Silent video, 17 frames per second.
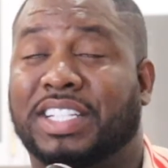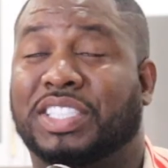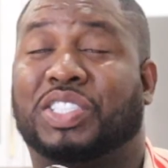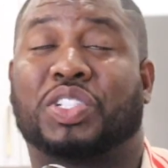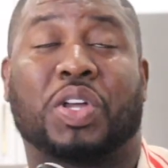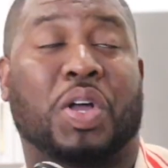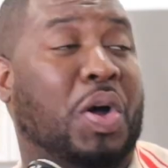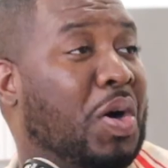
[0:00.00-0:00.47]
It
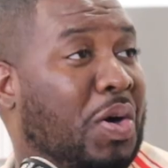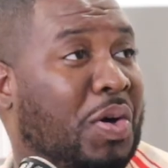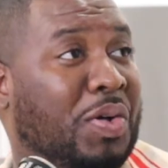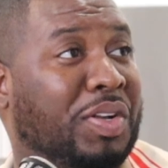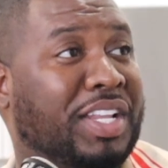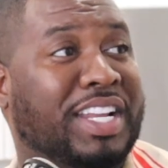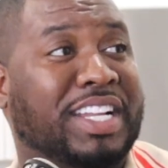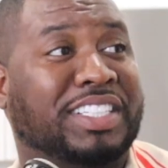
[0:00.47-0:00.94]
is
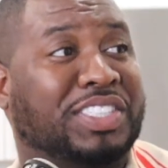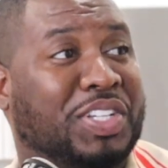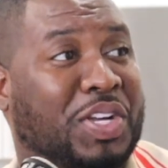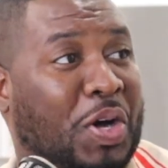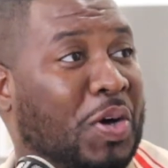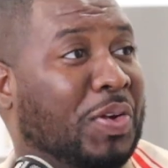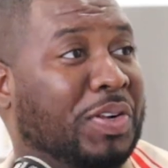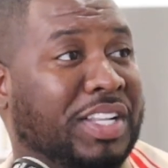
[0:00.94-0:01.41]
cold, it
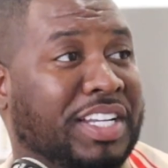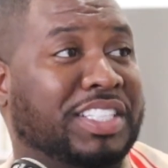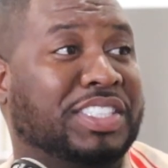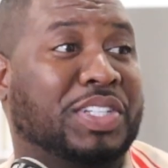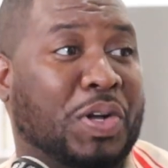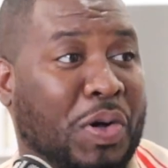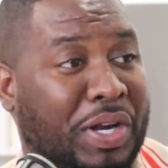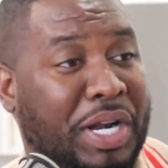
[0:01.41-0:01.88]
is cold,
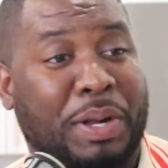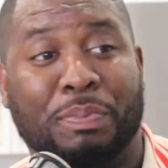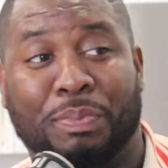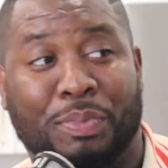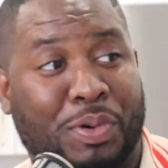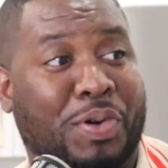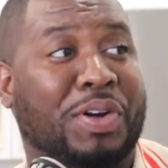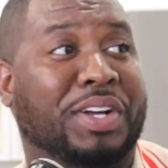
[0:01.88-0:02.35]
it is cold.
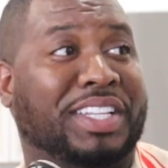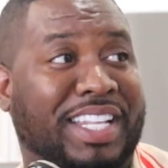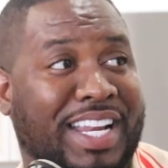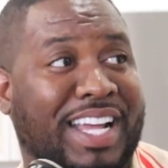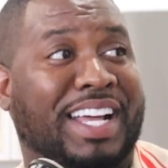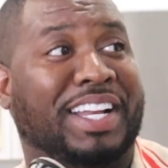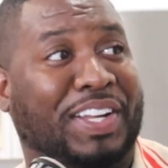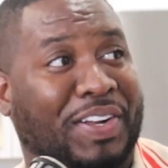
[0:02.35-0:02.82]
And boy,
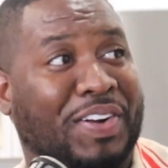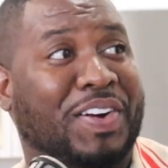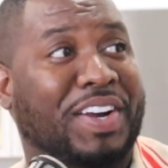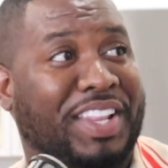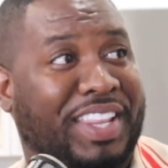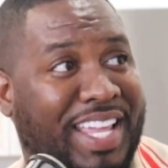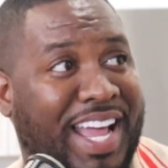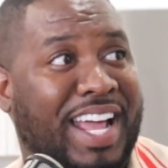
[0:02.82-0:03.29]
did I
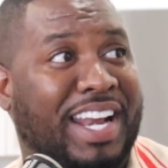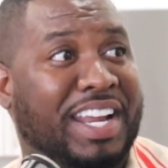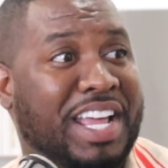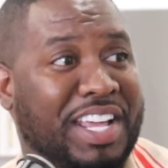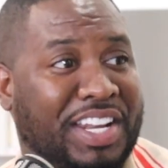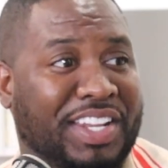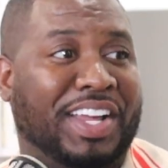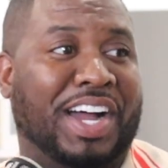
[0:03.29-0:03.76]
learn
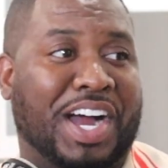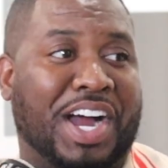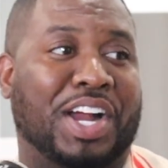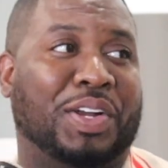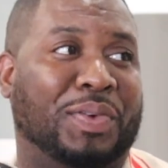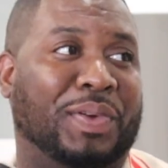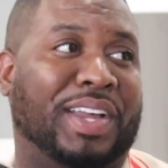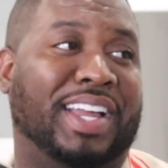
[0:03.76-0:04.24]
that the
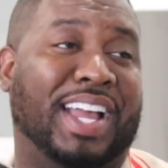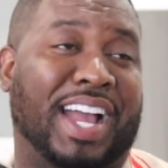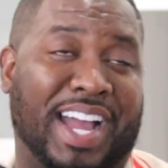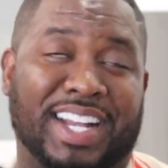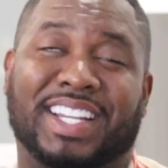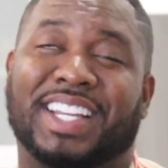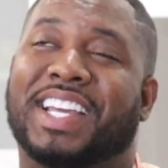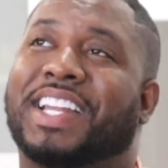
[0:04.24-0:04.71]
hard
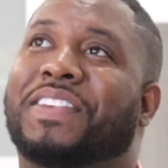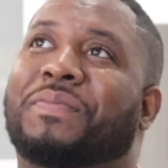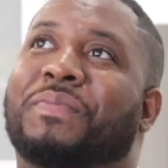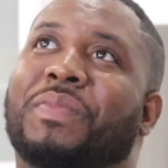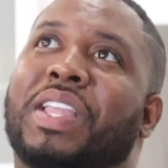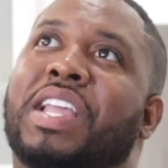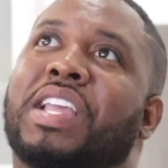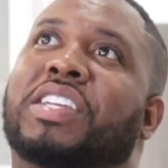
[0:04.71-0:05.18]
way. I
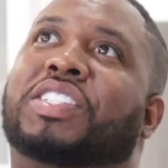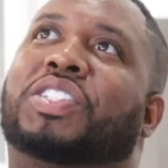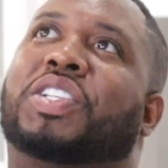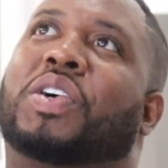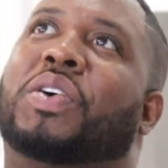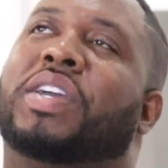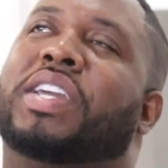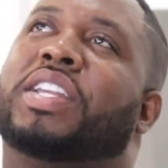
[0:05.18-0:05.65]
did.
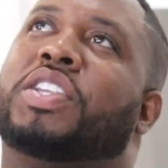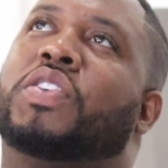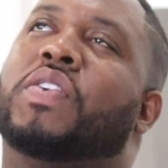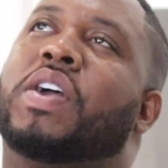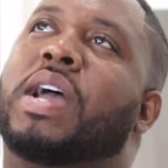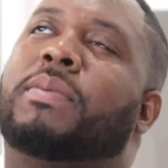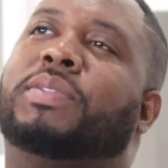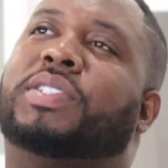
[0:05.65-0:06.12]
So in
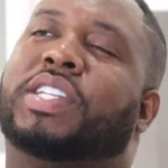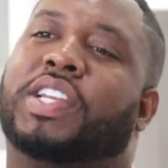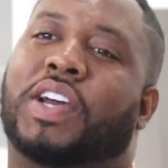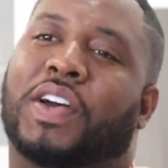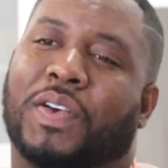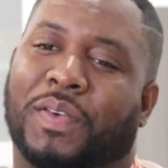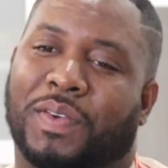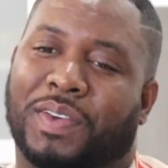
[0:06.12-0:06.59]
New
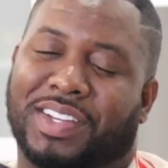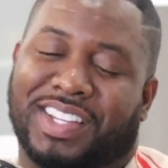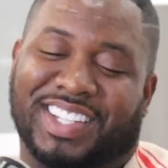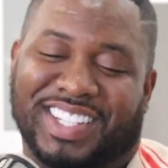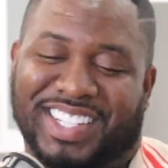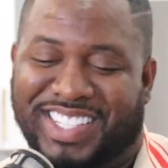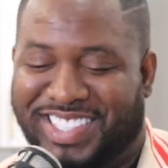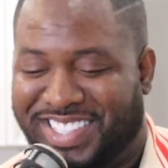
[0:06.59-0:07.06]
Hampshire now,
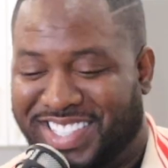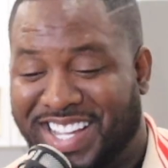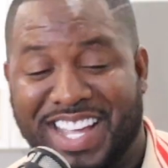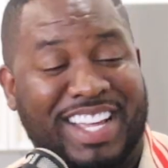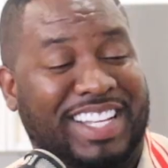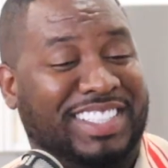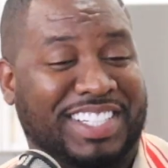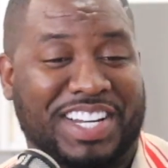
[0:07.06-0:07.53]

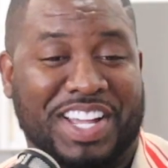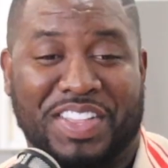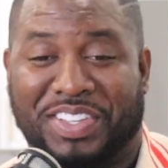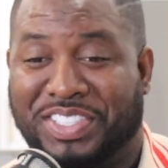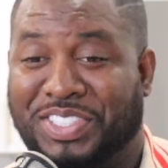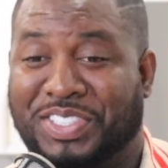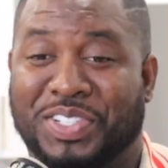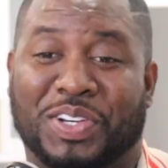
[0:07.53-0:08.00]
it's
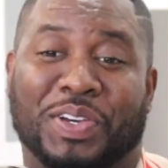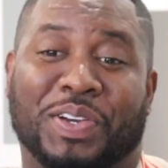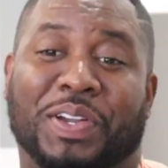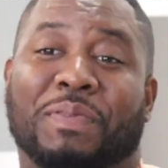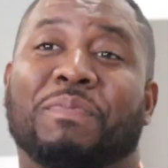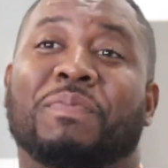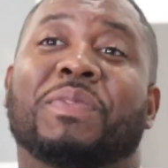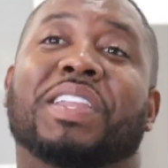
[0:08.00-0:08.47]
another
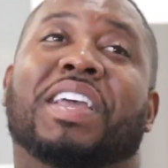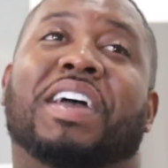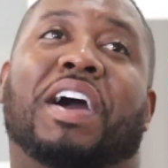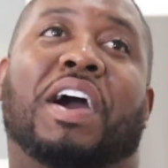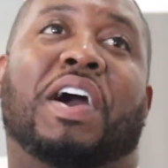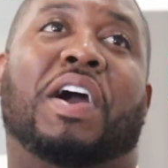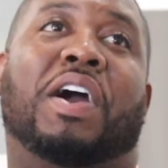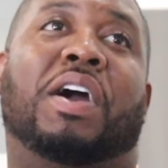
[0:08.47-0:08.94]
story.
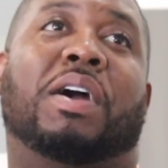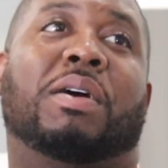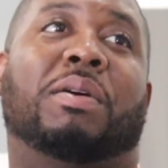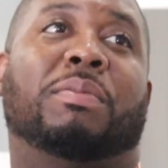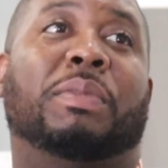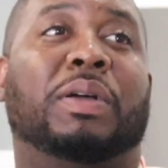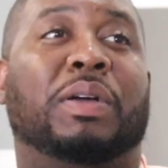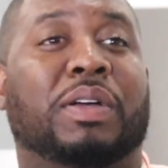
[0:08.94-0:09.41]

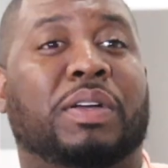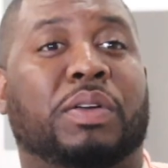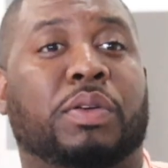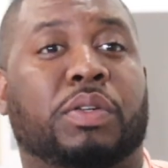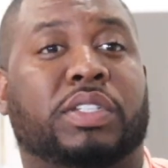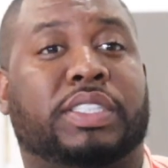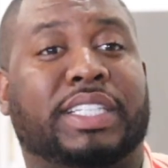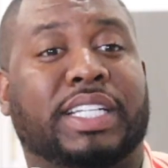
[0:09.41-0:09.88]

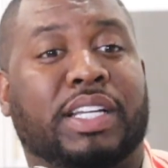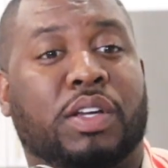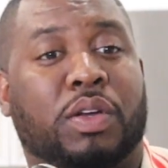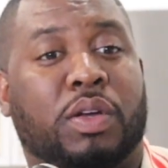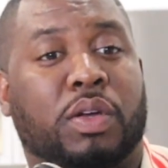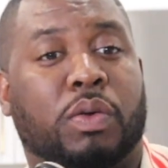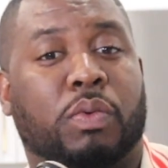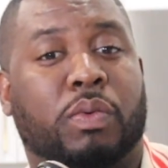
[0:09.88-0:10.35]

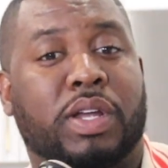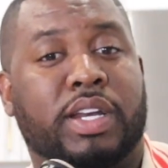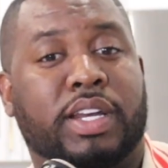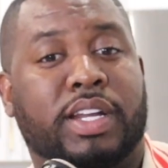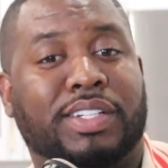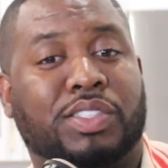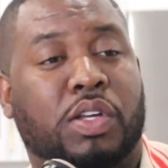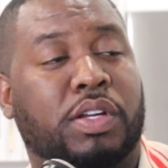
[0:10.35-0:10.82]
See,
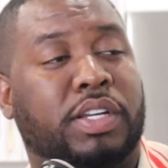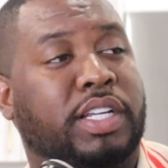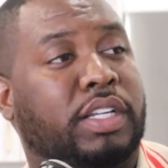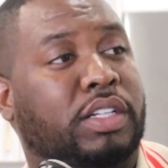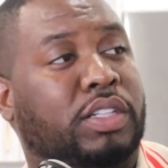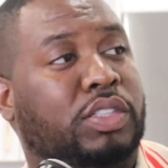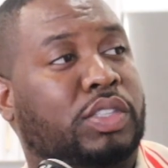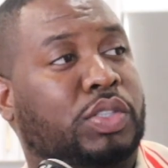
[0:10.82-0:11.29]
when there's
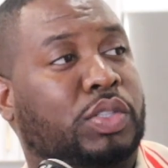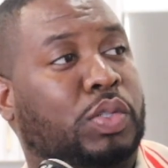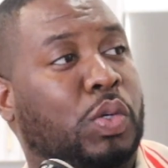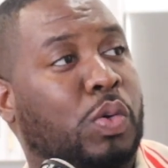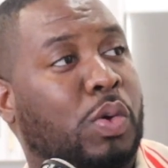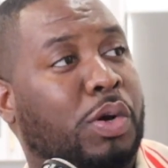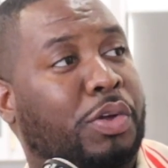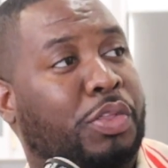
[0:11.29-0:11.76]
only
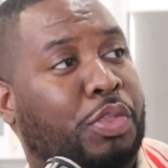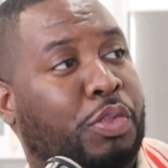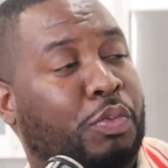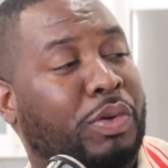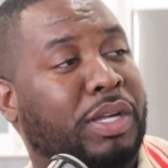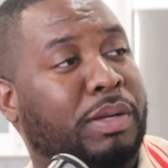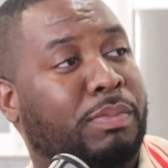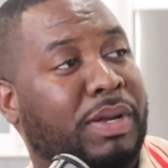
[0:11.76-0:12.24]
2 or
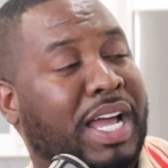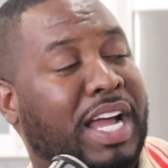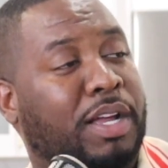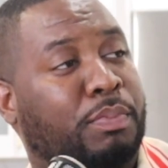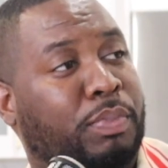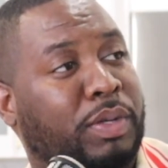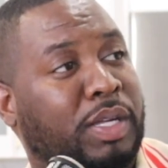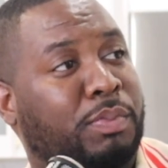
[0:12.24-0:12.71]
3
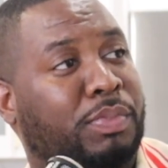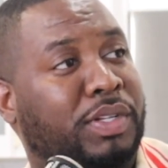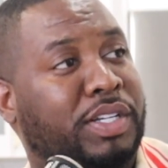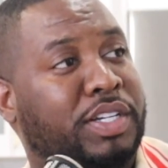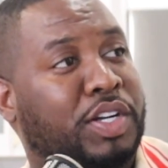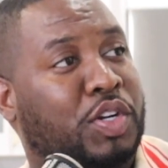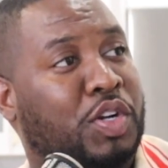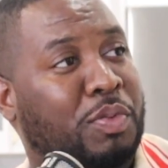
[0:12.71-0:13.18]
black
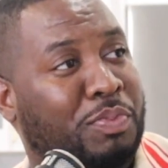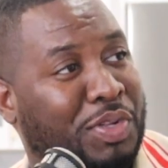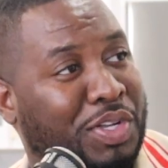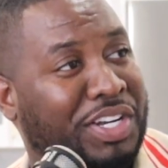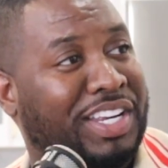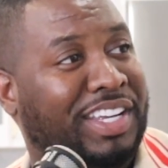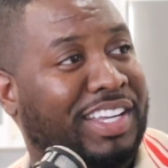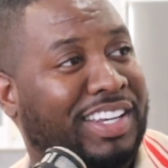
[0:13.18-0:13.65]
people in the
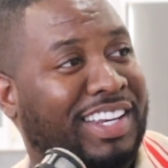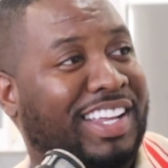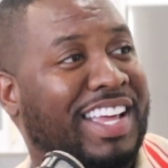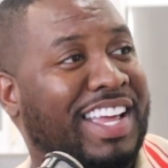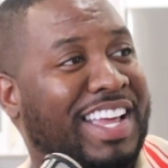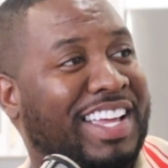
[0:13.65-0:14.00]
community,